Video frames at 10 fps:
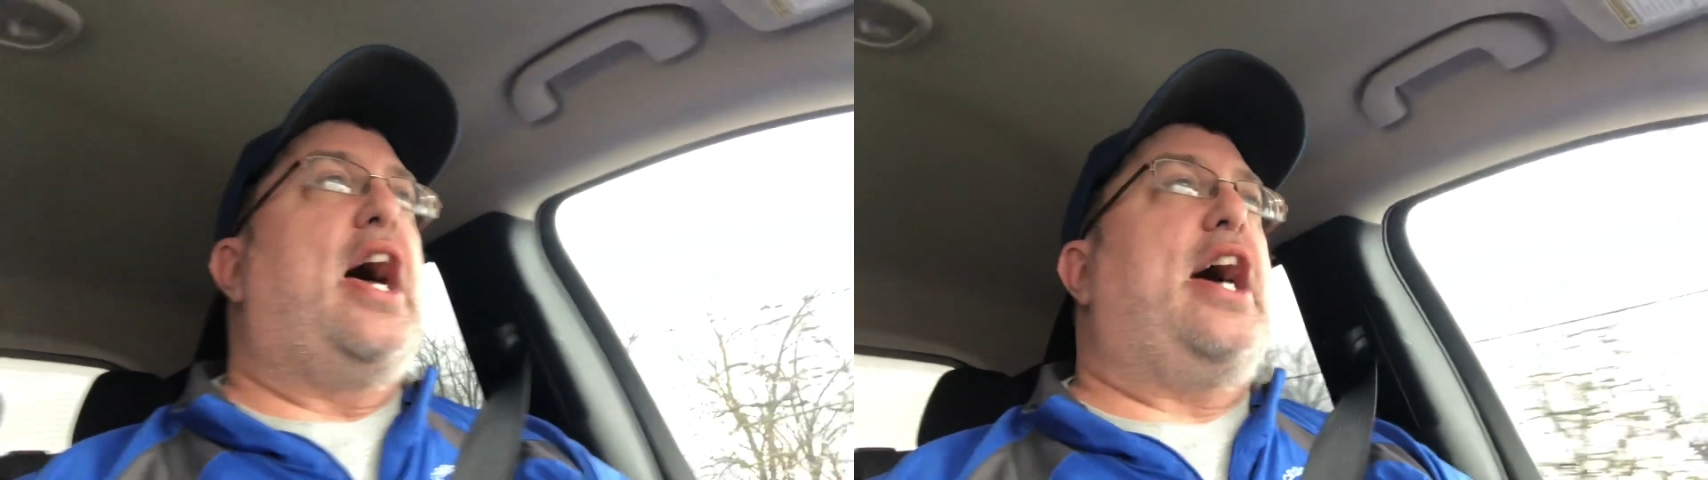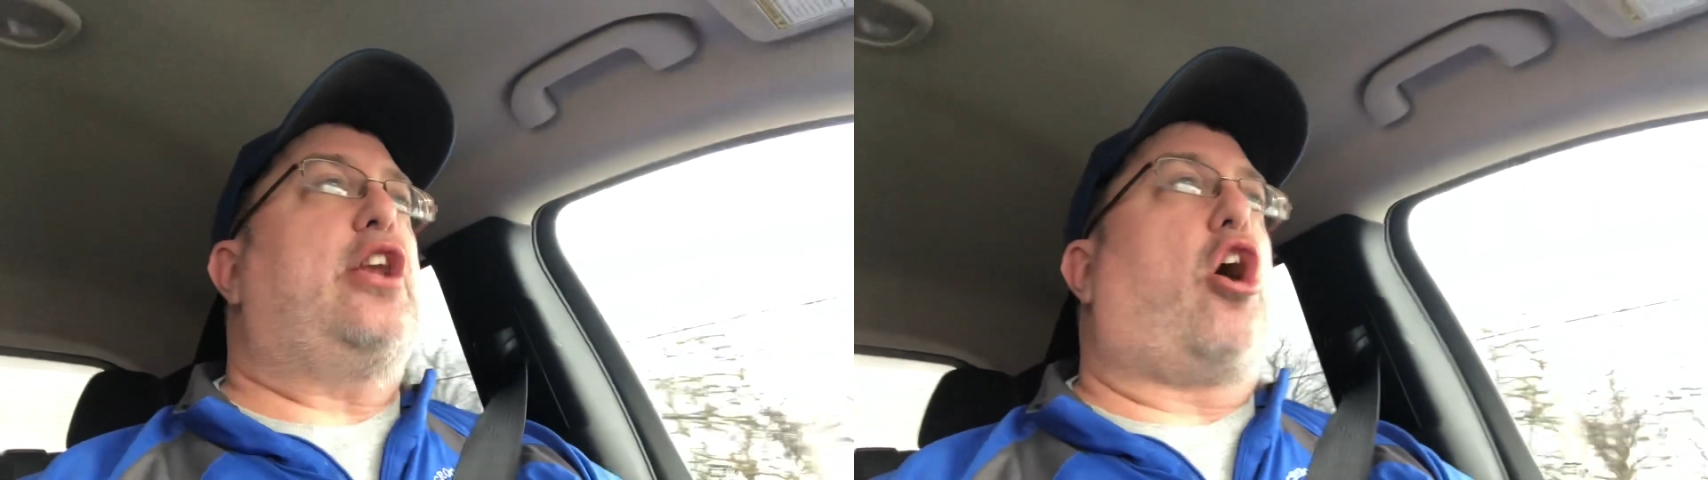
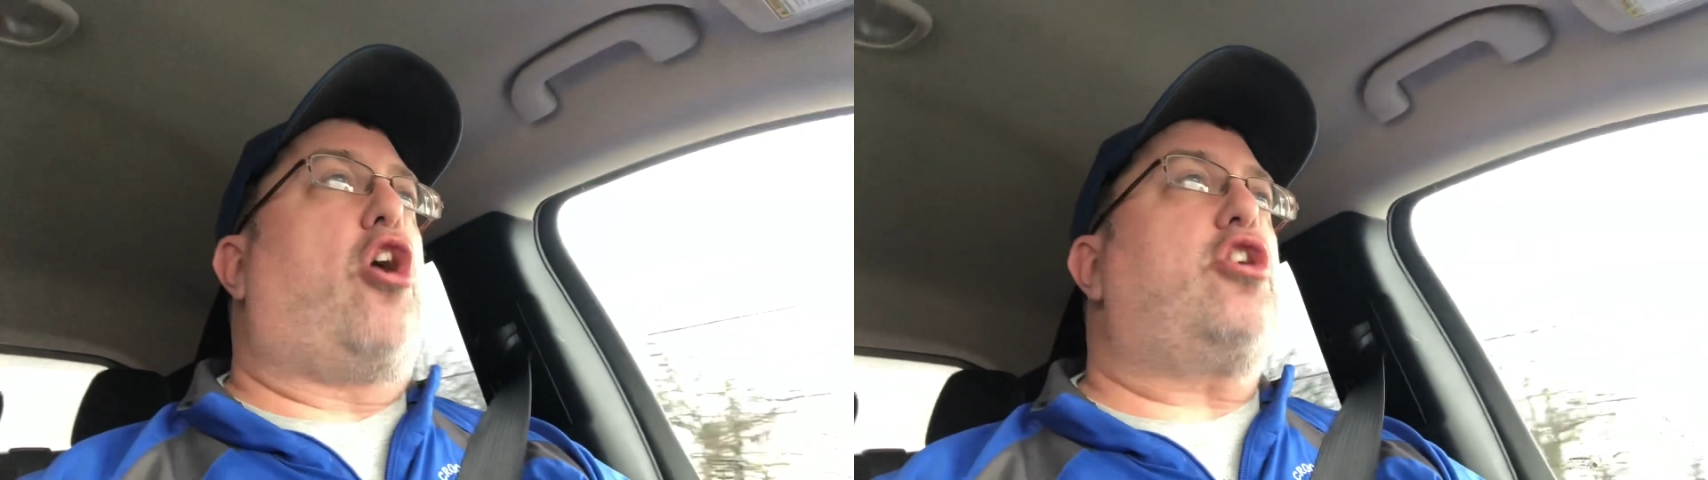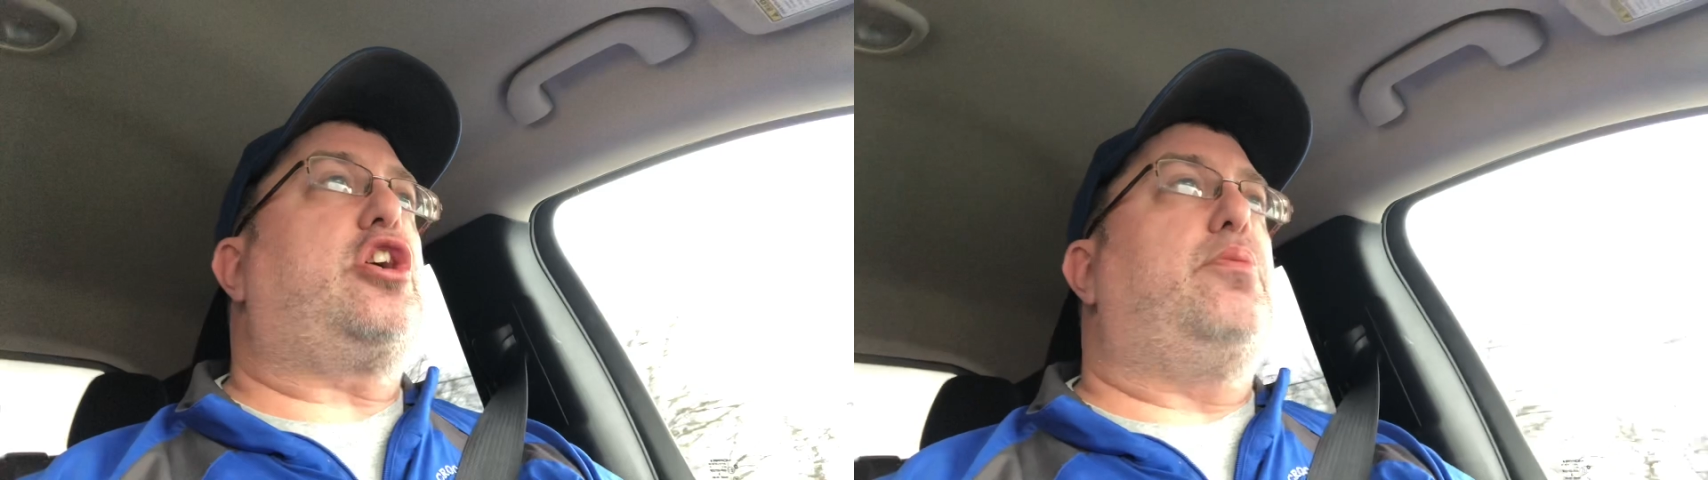an
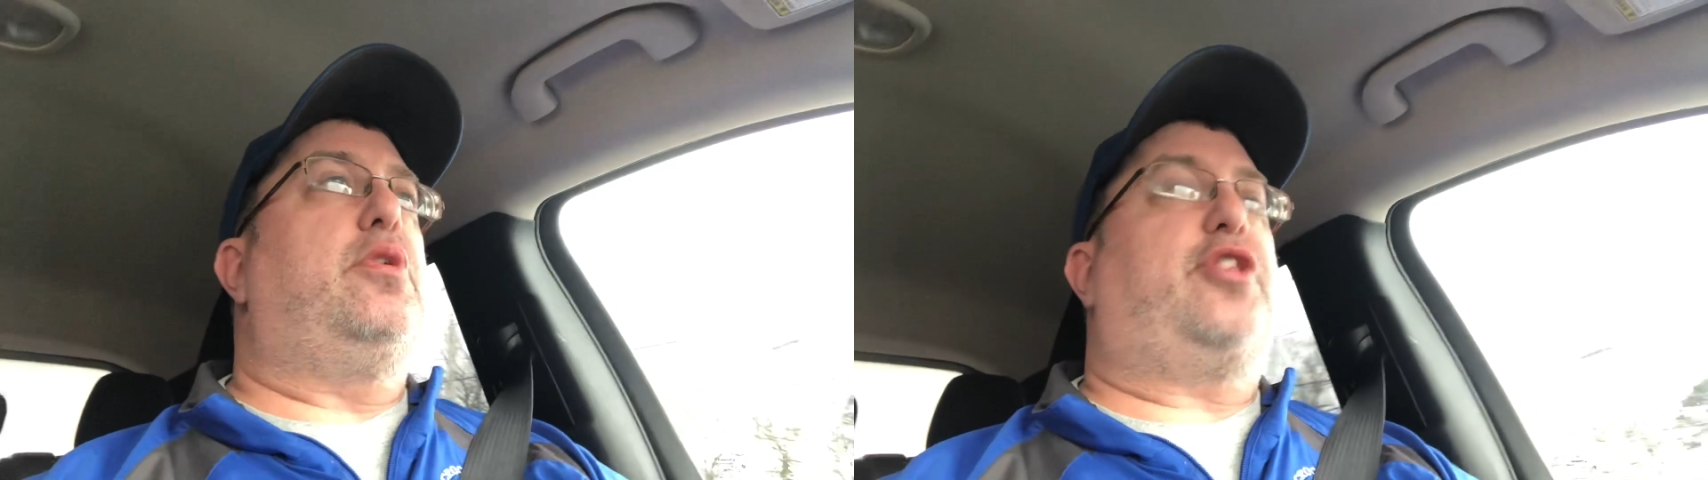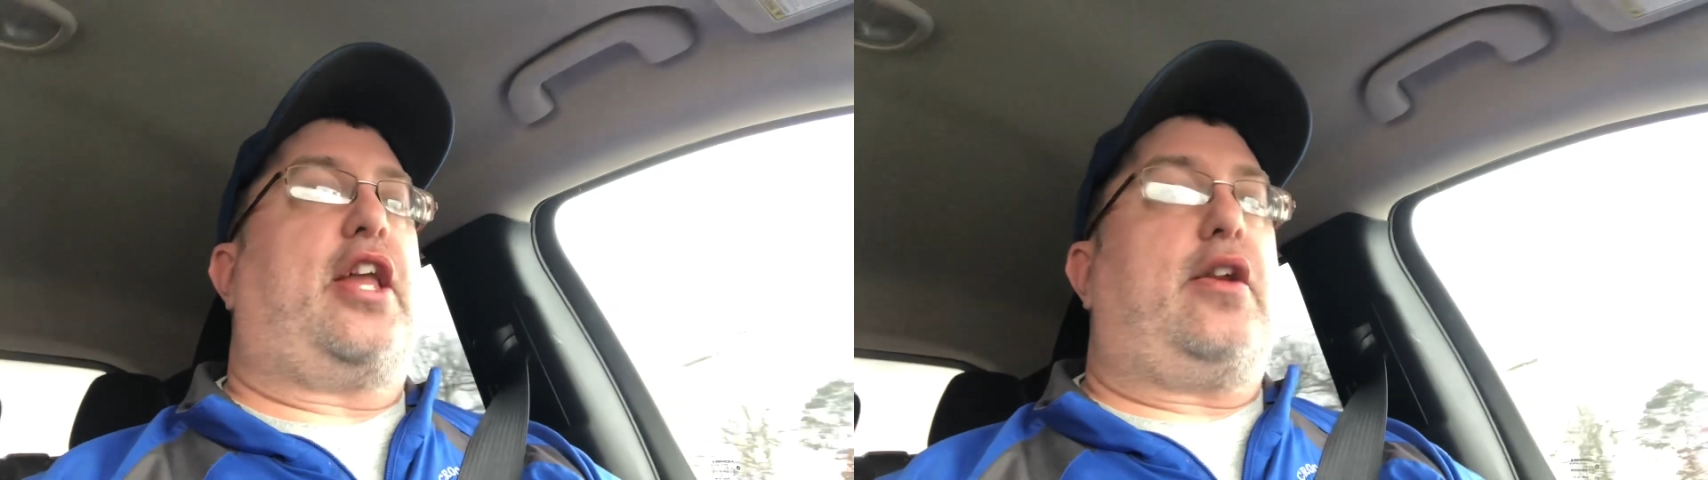
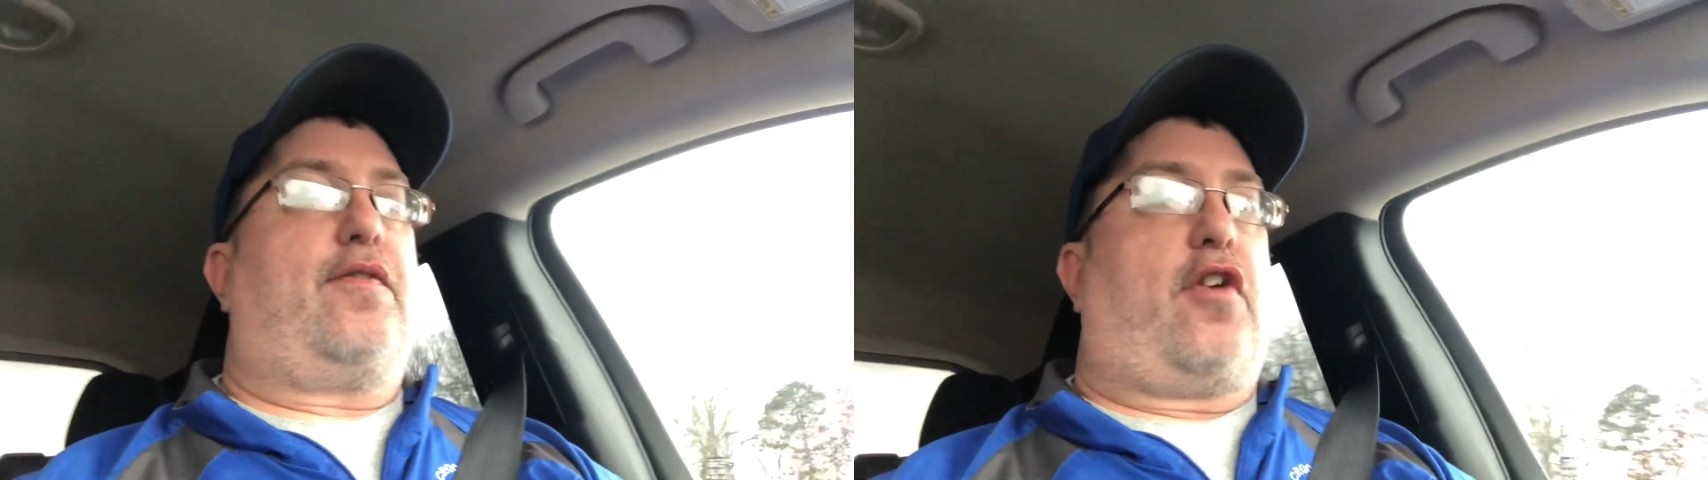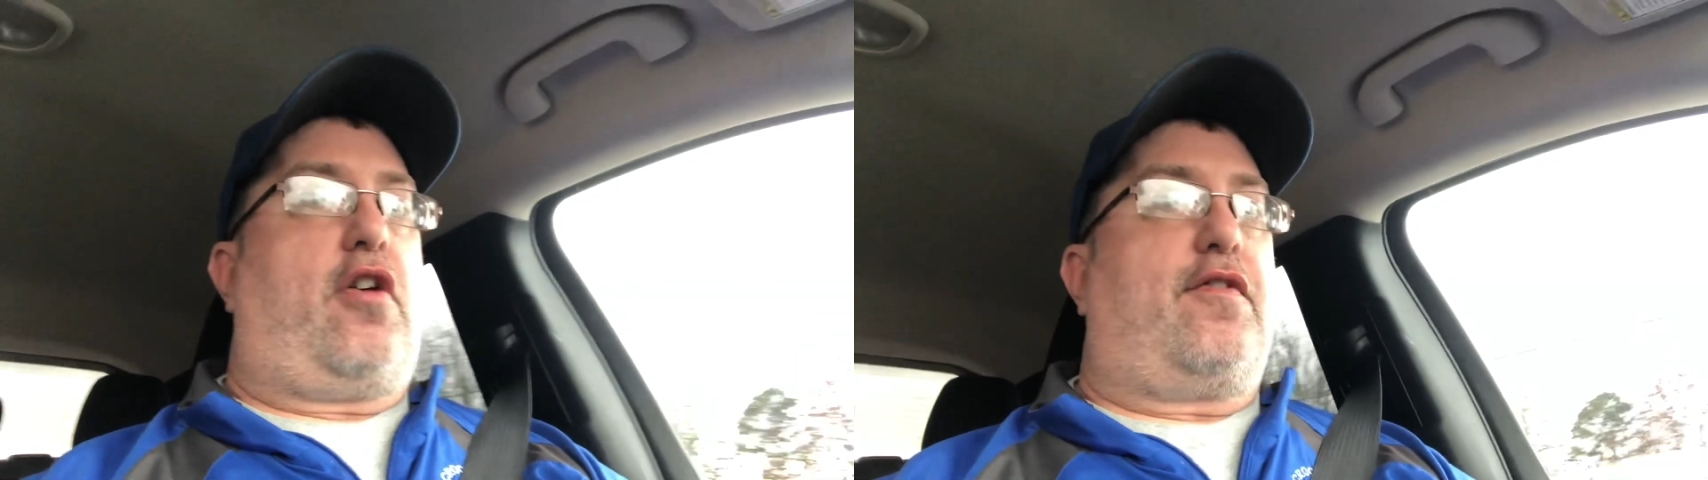argument that
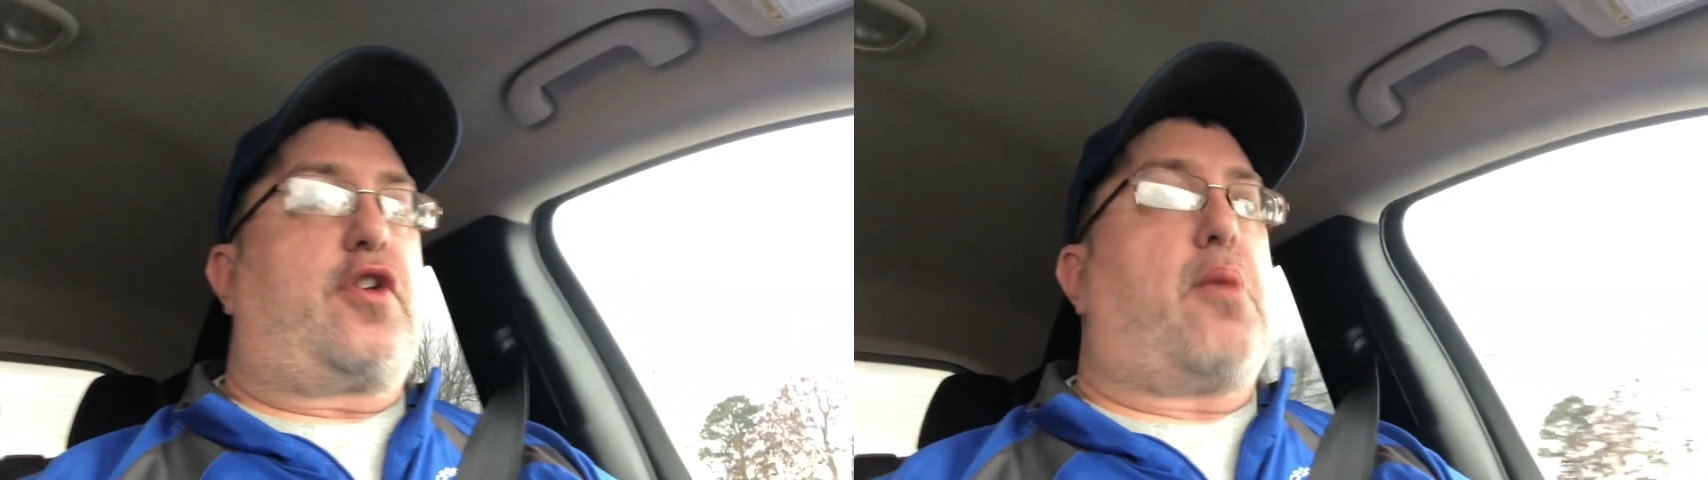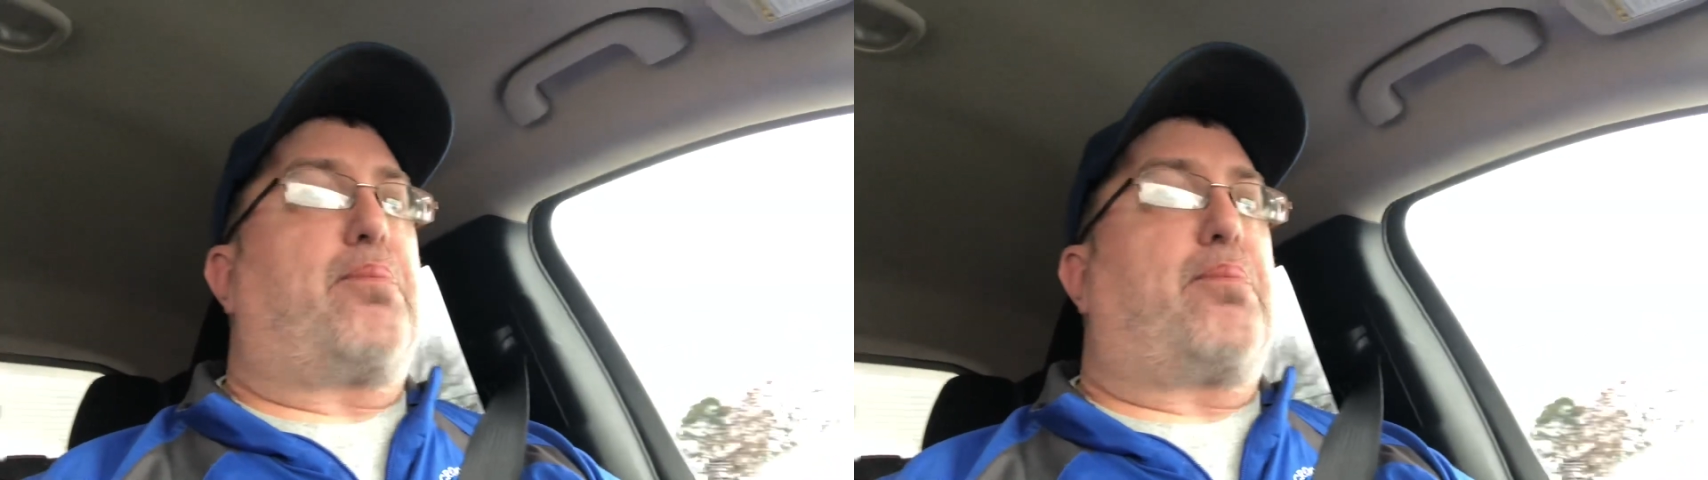involved